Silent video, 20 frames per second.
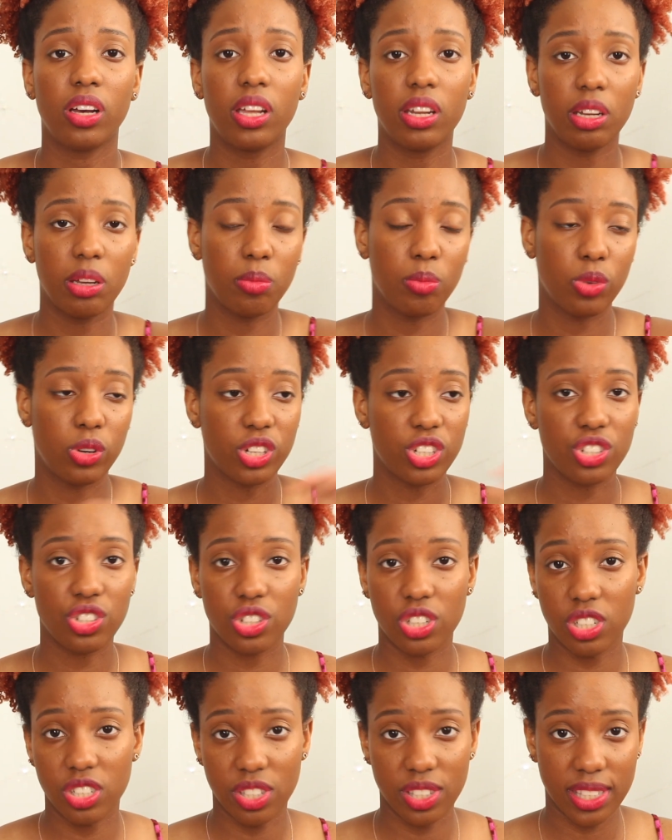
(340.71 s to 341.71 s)
on the
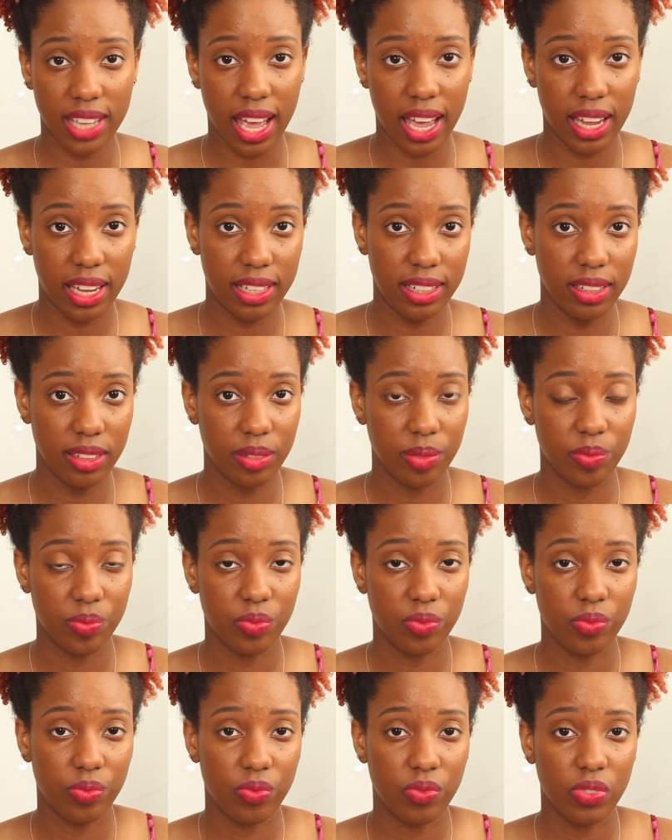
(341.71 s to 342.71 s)
moisture side
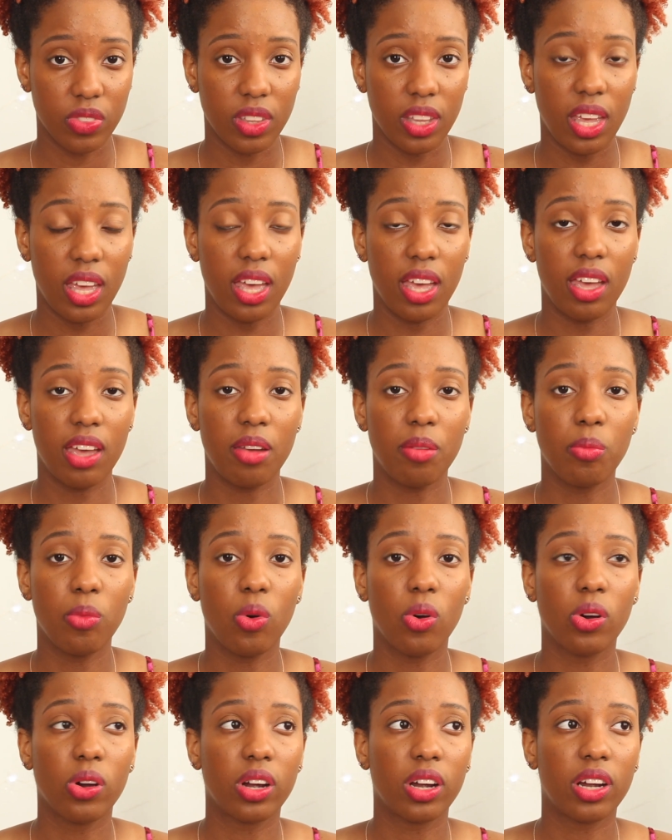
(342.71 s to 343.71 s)
and
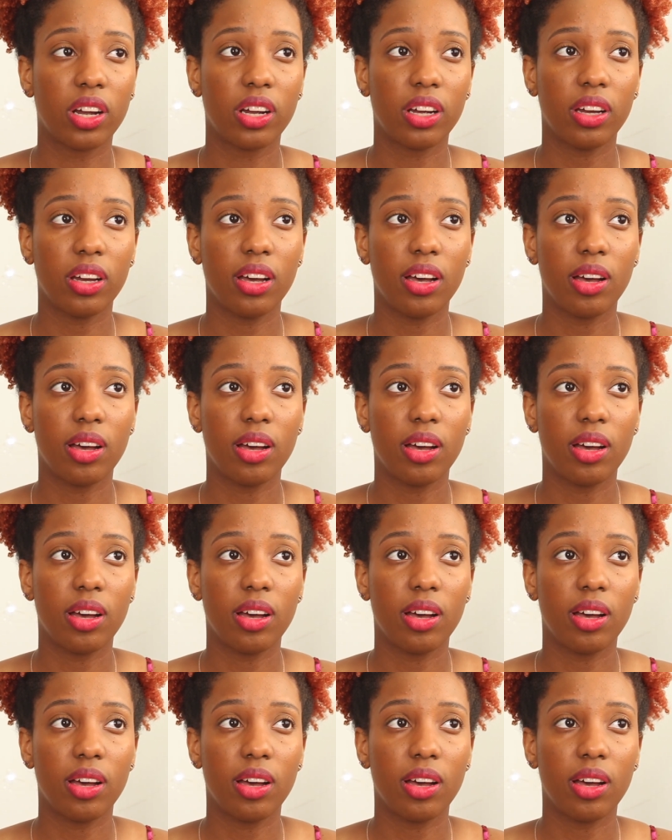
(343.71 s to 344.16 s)
more